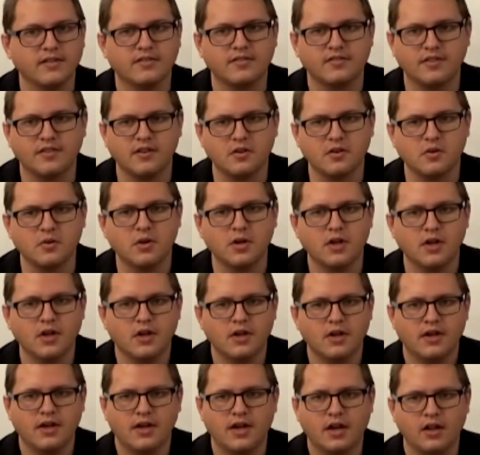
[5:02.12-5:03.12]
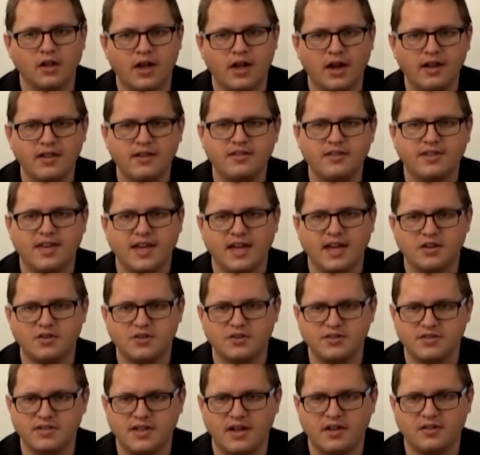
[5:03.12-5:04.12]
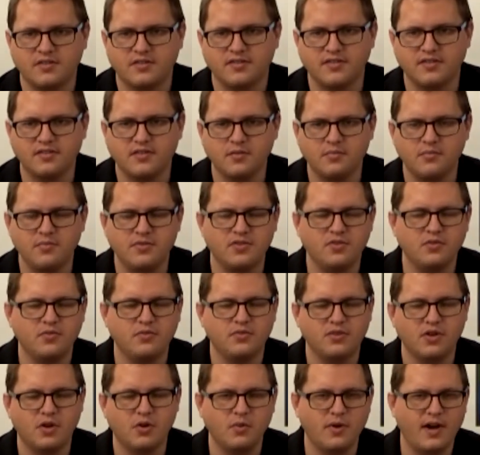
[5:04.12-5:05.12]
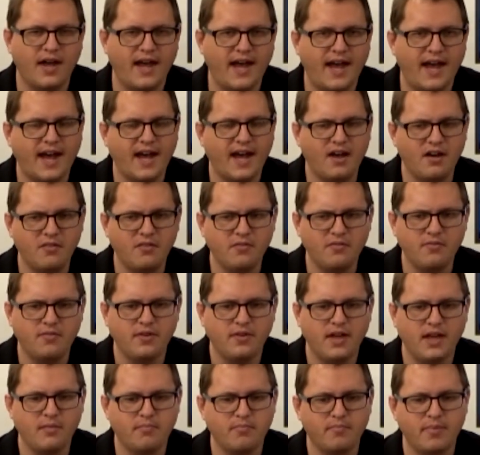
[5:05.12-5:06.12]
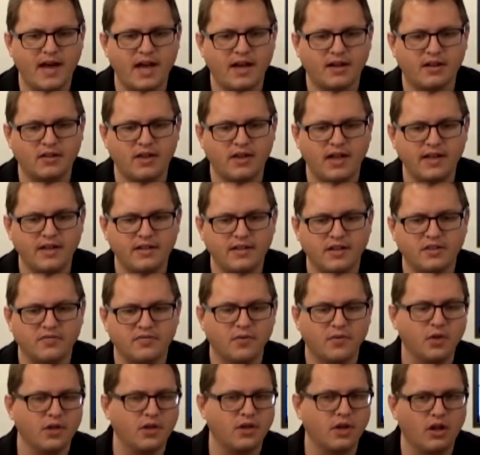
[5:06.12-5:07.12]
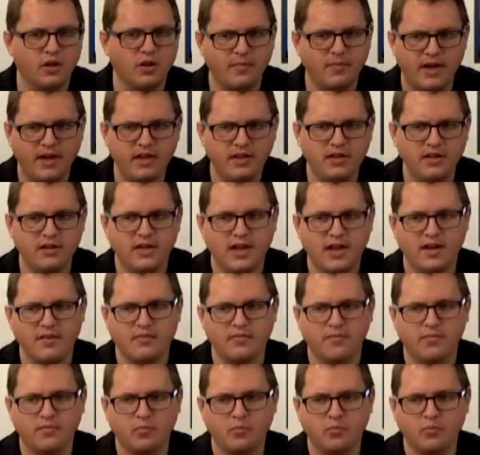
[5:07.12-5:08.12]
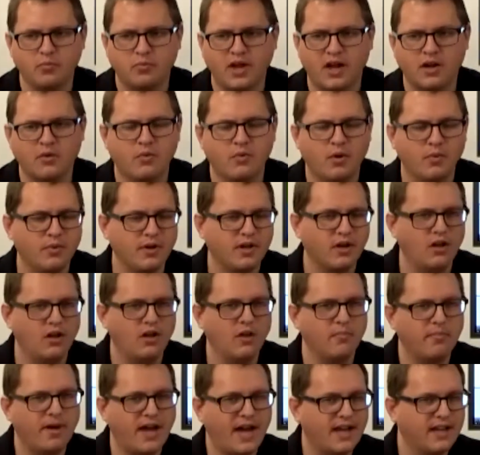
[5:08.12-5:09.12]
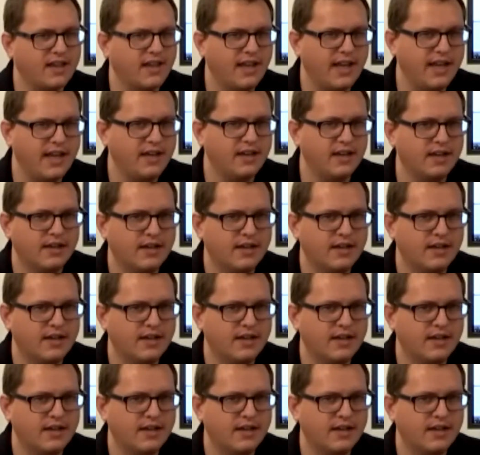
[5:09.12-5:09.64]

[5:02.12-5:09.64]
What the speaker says: So in a lot of these gantry style systems, you don't have a backlight that's fully collimated. You have kind of what we call a pad light.